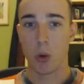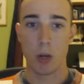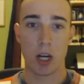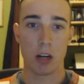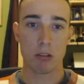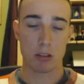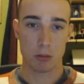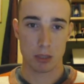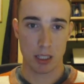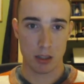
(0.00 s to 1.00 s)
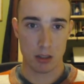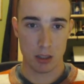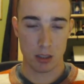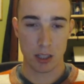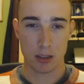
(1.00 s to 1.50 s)
Well, then
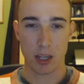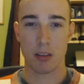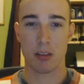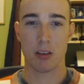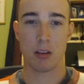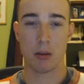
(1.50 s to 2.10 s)
in that case,